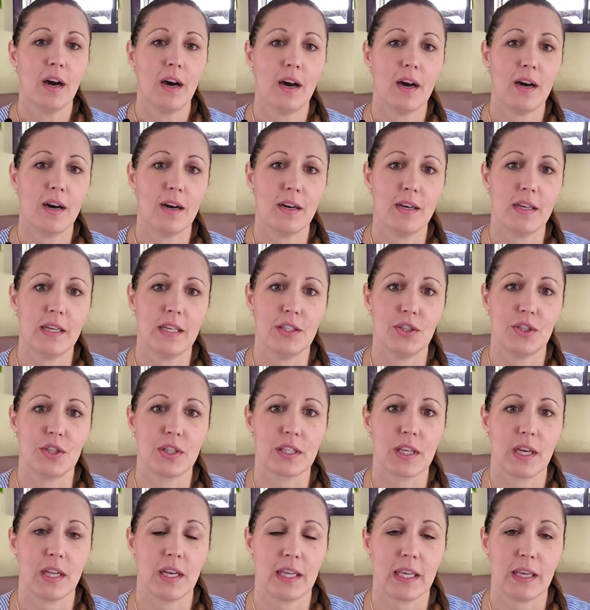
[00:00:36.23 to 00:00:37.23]
uh, and
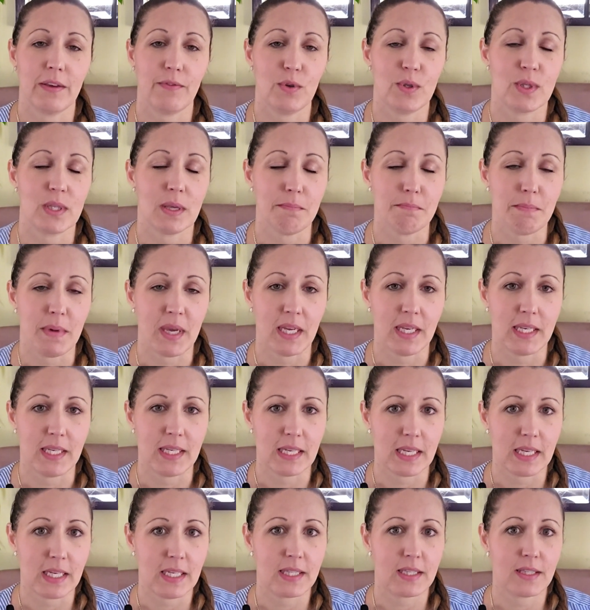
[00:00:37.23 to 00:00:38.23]
just kind of give you some main
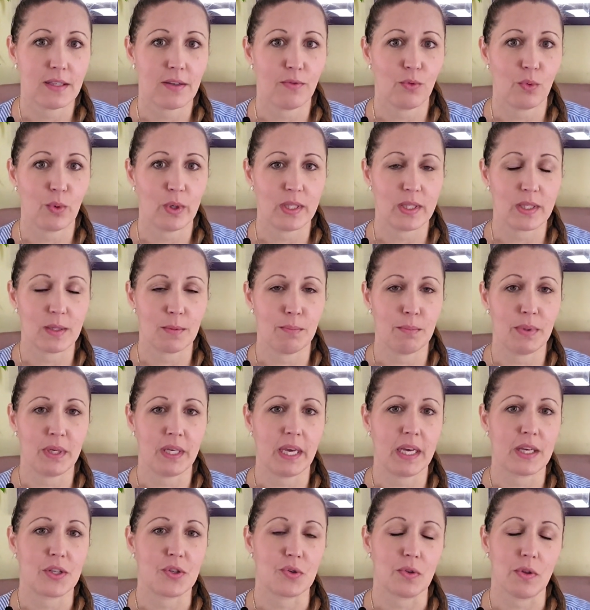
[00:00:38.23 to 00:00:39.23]
dates of when some
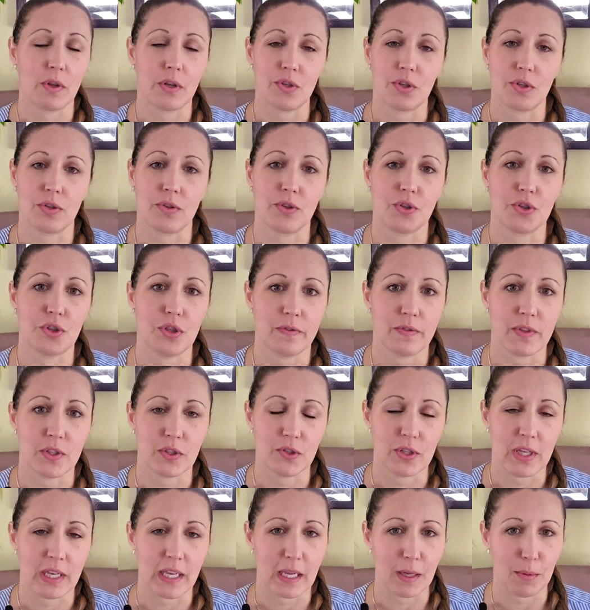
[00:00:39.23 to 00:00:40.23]
big astrological shifts
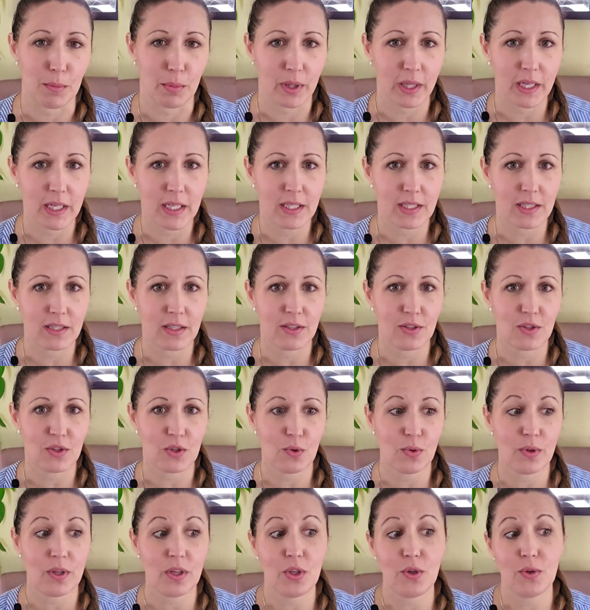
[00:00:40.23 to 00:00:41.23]
are taking place
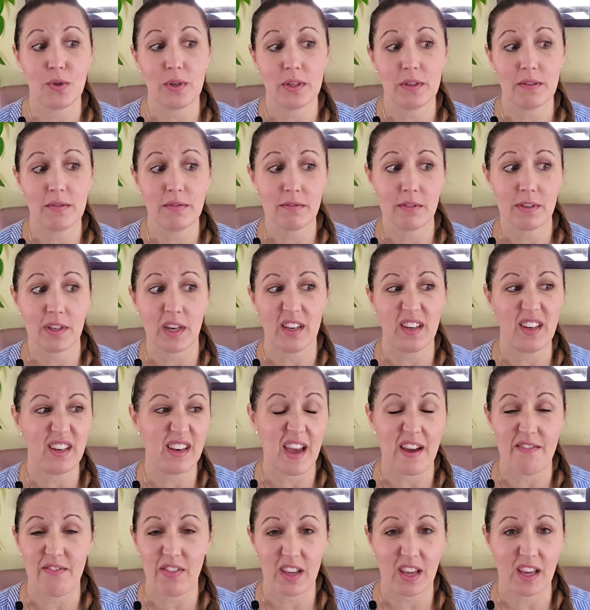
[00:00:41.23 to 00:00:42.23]
so that you can kind of
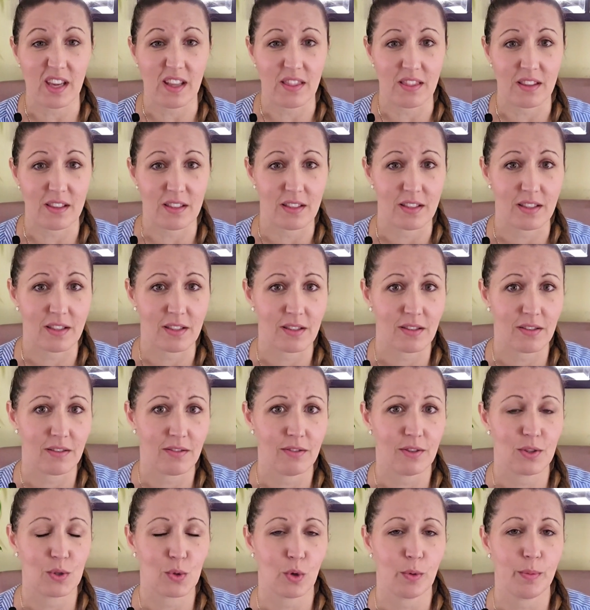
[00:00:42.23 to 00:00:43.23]
navigate this
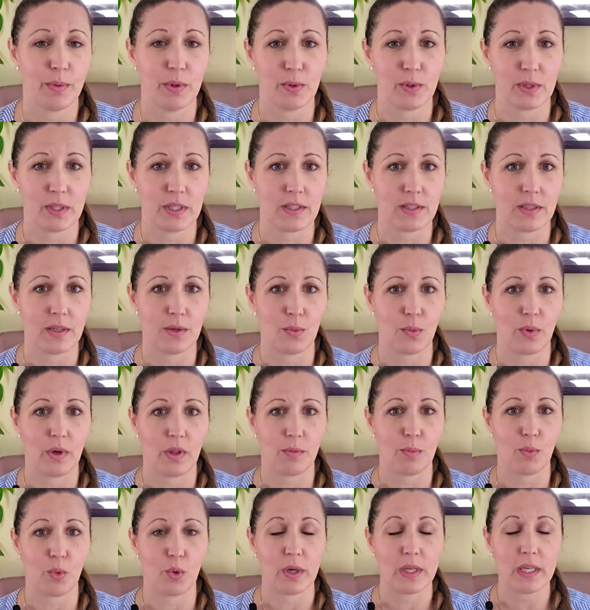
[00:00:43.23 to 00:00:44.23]
Scorpio season
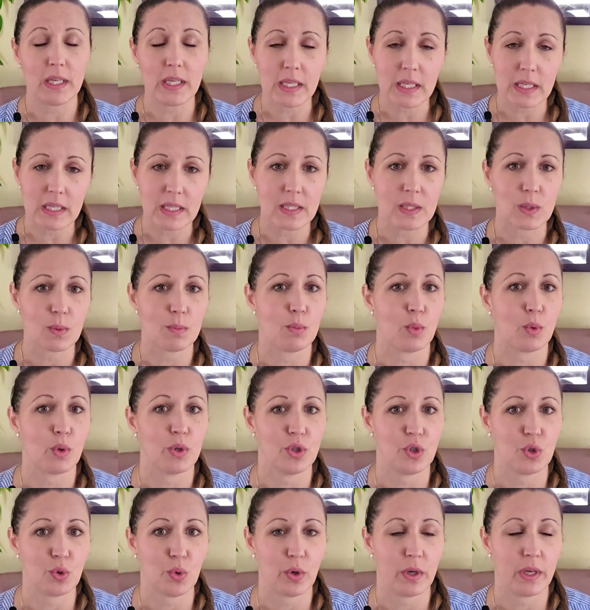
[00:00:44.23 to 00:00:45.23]
with more ease,
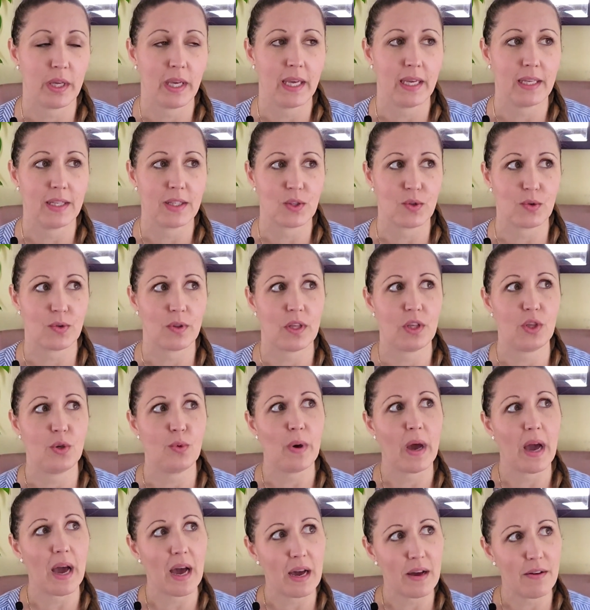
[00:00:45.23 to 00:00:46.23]
more joy, and so that
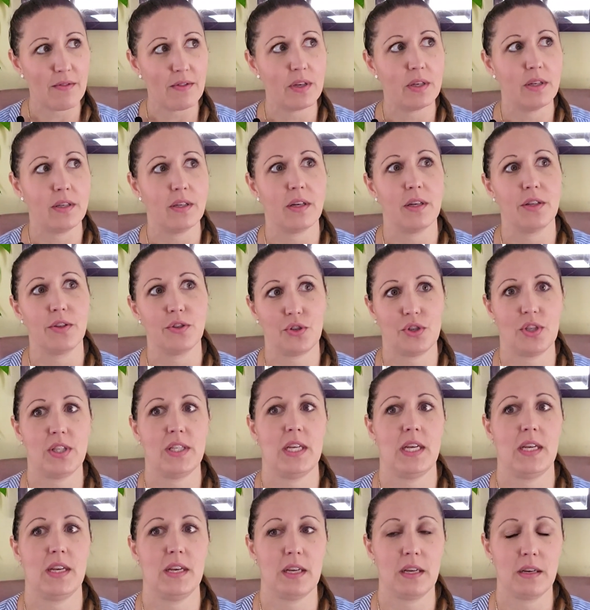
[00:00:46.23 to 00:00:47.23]
you have an
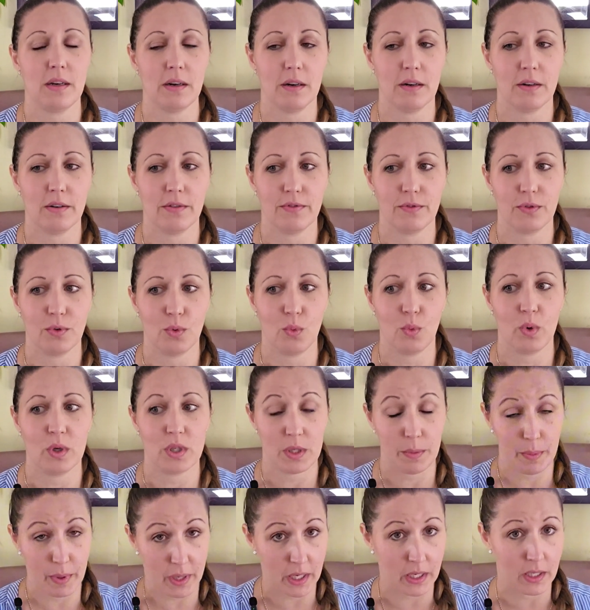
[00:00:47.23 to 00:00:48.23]
understanding of
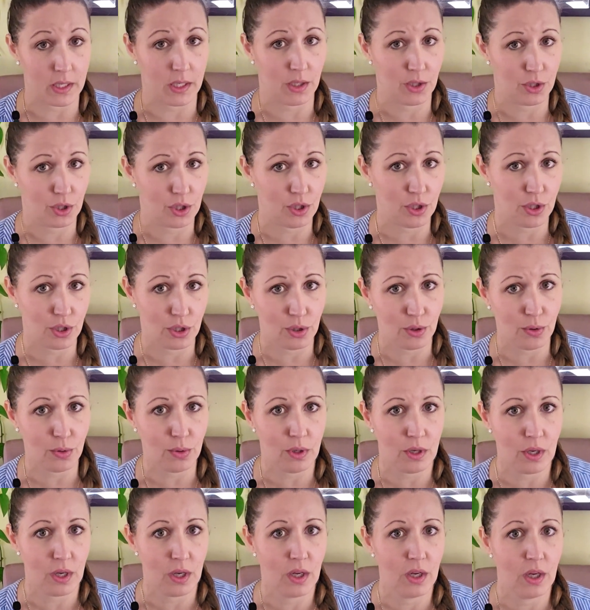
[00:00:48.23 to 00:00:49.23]
what to pay attention to